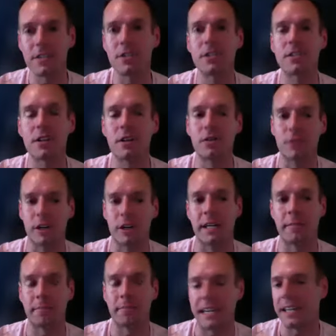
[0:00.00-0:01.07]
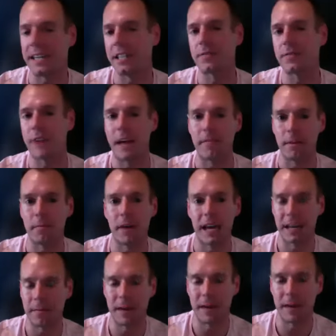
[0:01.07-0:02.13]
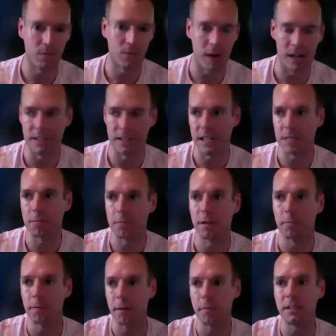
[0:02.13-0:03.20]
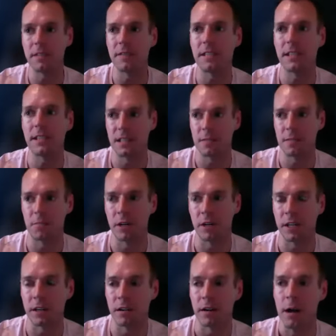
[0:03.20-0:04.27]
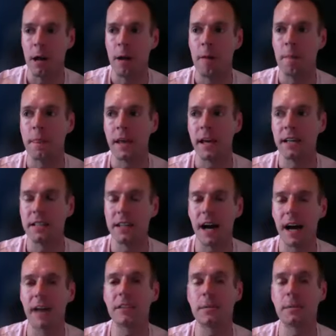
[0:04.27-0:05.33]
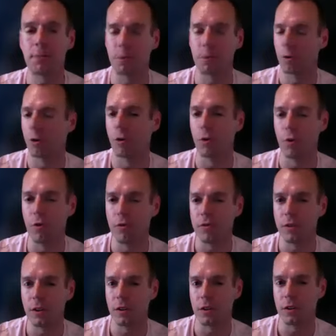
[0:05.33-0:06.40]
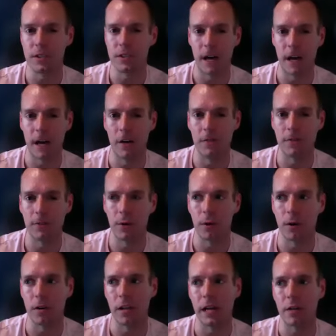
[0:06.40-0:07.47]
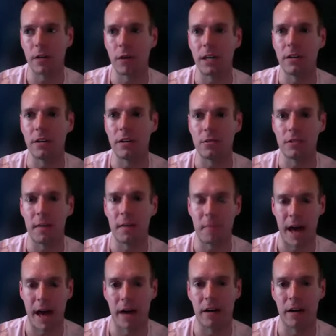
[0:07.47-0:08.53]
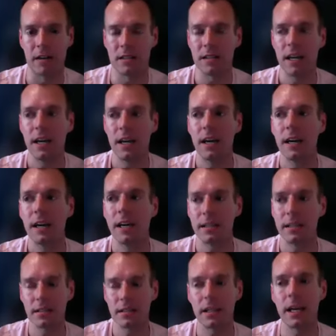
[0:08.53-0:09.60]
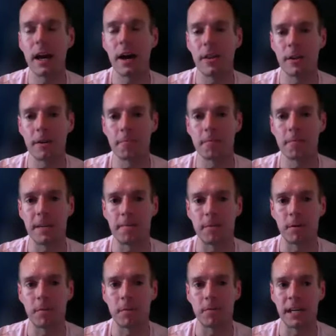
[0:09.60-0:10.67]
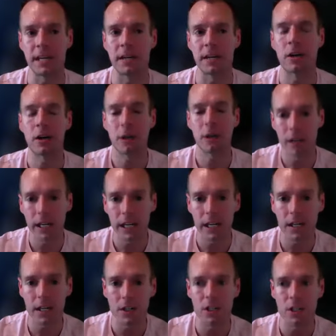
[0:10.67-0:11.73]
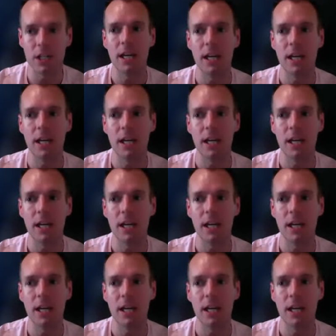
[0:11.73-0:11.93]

just a learning piece for everybody, anybody that's watching this, but the purpose of a testimonial is not to prove yourself or like what you do that matters. It's to let other people be encouraged